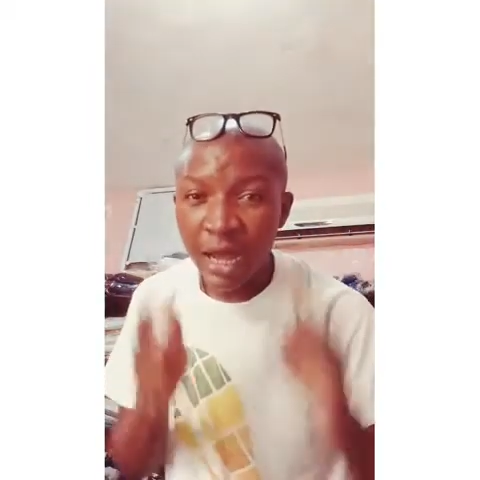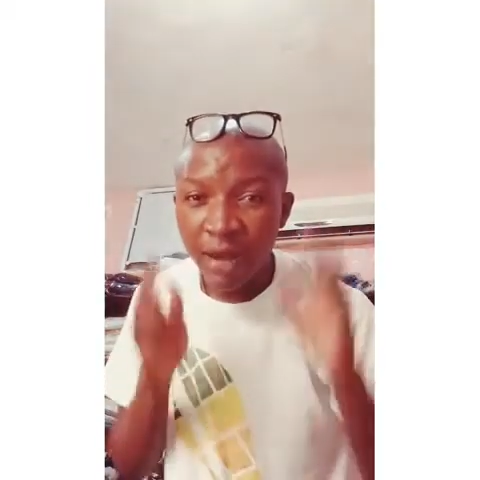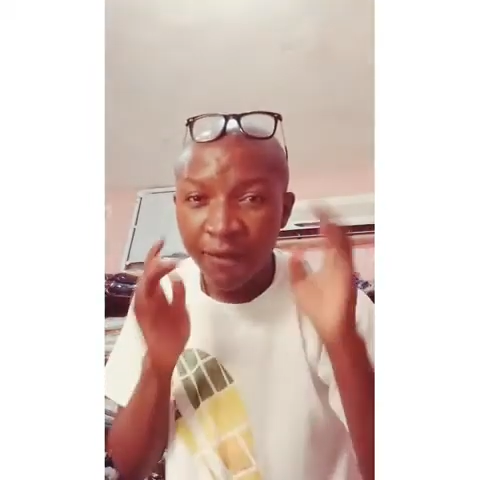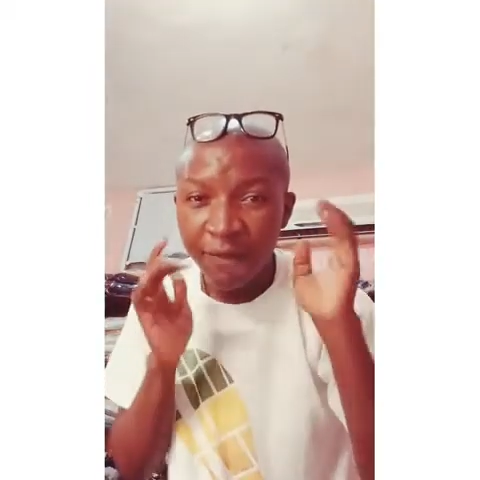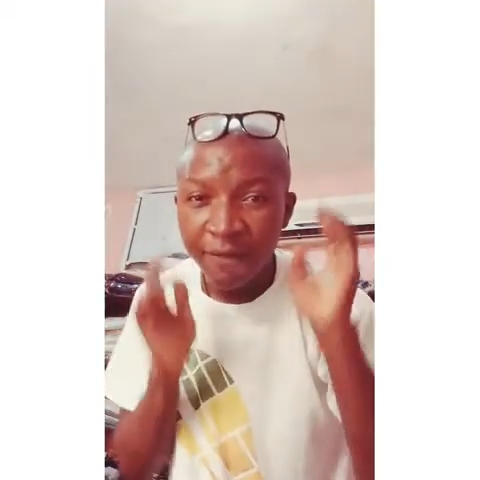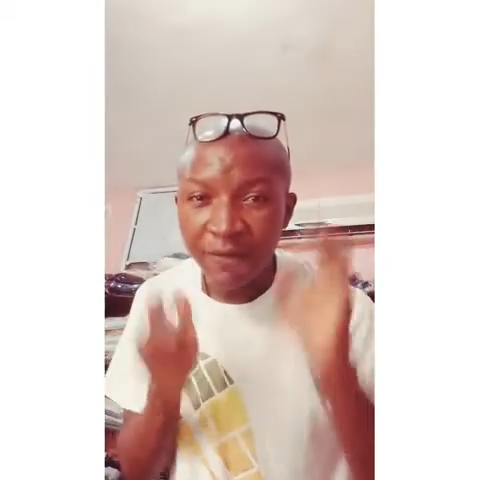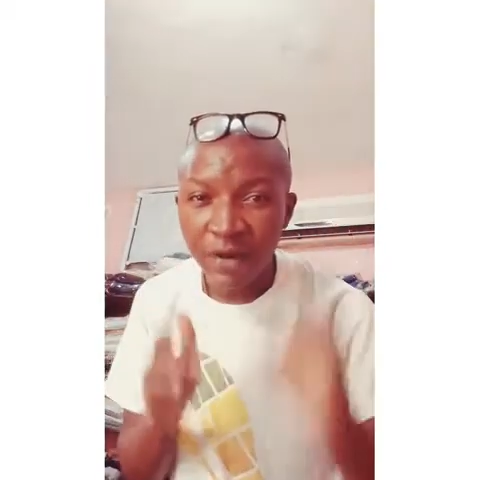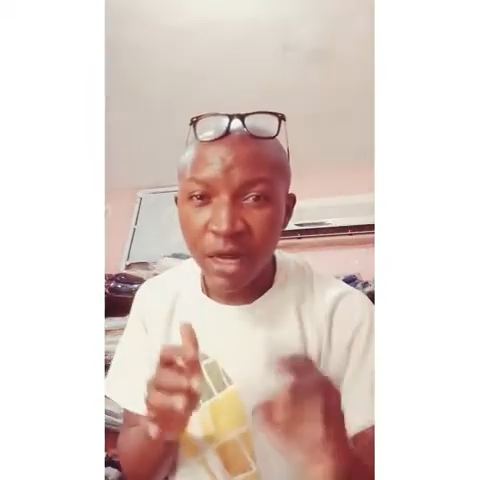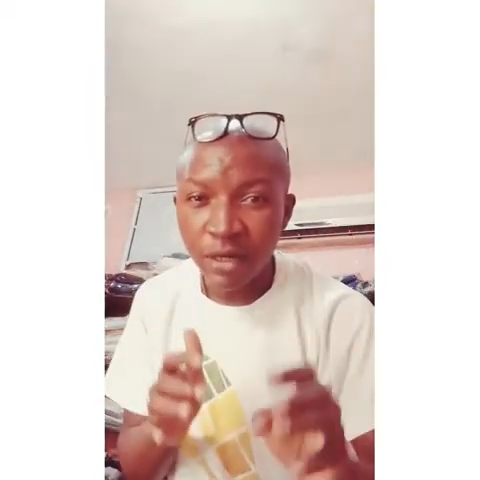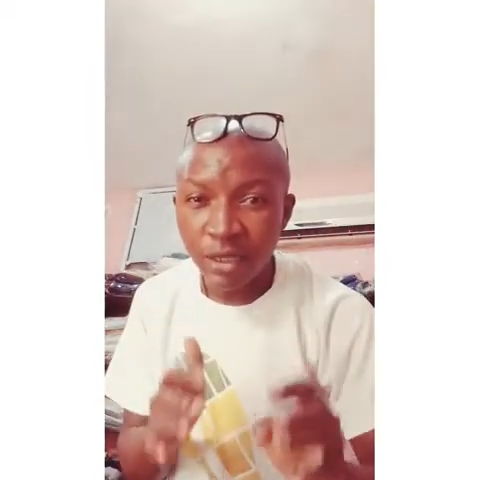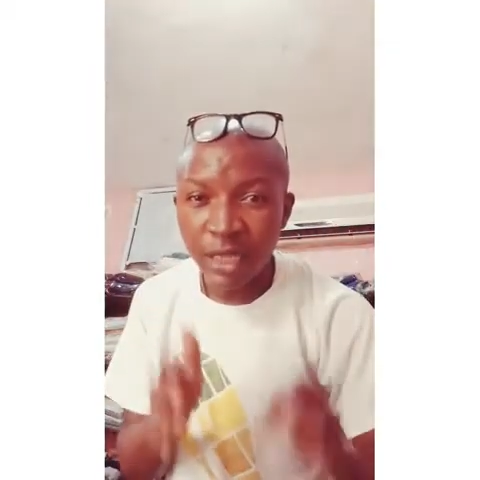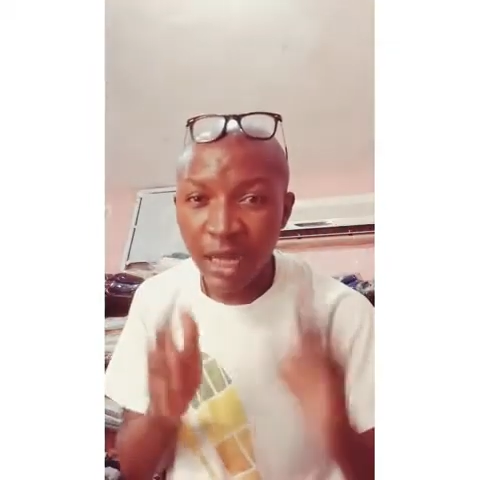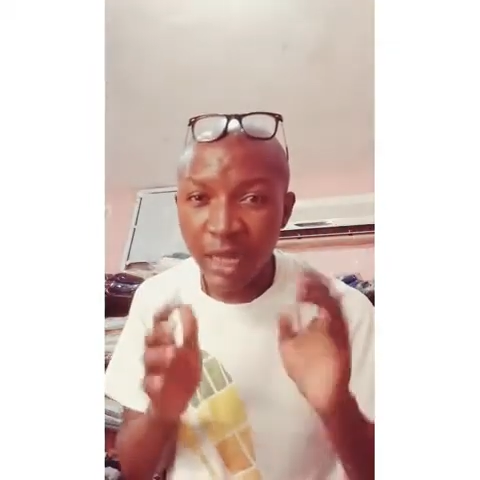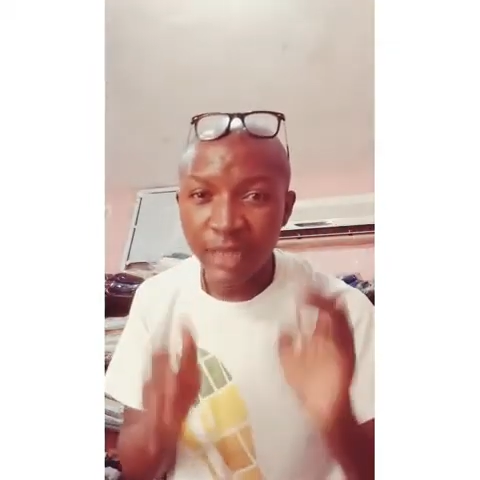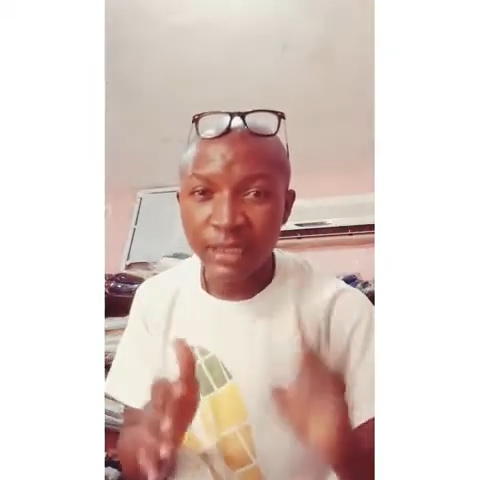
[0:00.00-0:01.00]
are
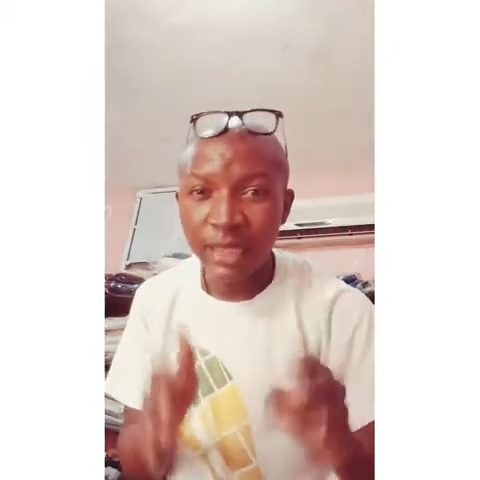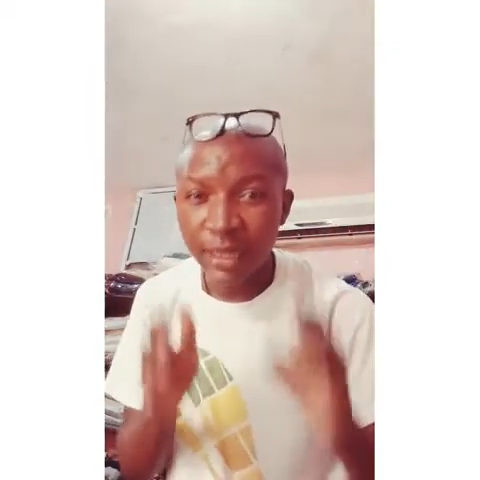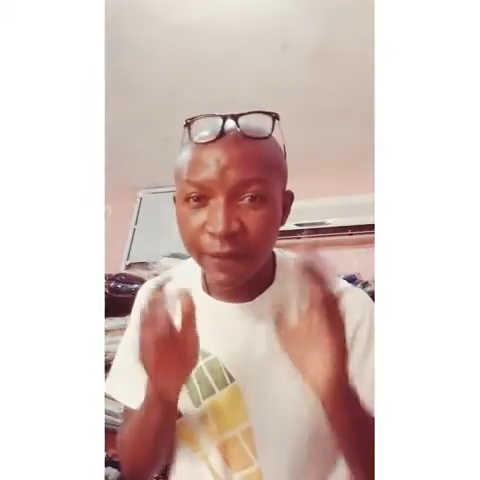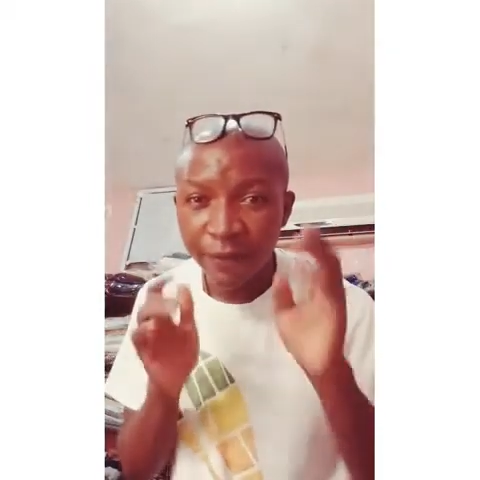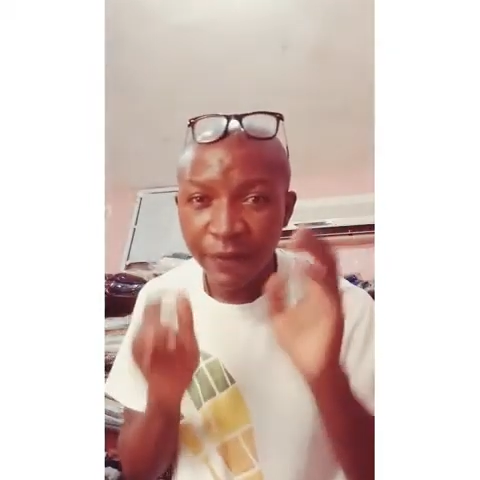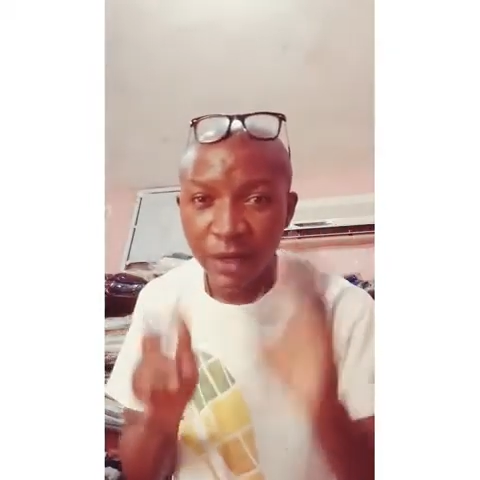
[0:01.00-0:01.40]
frowning at that